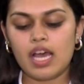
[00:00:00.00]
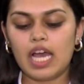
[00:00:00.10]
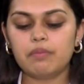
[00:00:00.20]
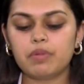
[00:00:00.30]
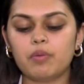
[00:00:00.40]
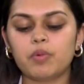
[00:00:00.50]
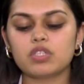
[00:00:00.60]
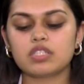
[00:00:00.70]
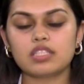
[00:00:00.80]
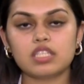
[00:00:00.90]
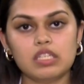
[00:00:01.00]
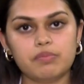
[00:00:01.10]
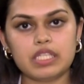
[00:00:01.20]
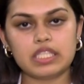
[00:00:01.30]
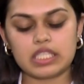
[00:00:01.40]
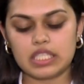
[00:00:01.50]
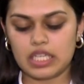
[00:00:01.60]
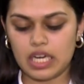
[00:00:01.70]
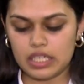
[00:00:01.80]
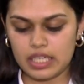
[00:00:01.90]
and promote sustainability in
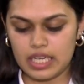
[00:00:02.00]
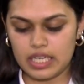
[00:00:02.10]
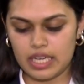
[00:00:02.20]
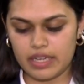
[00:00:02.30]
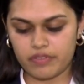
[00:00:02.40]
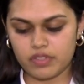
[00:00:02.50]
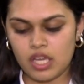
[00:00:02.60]
our daily lives.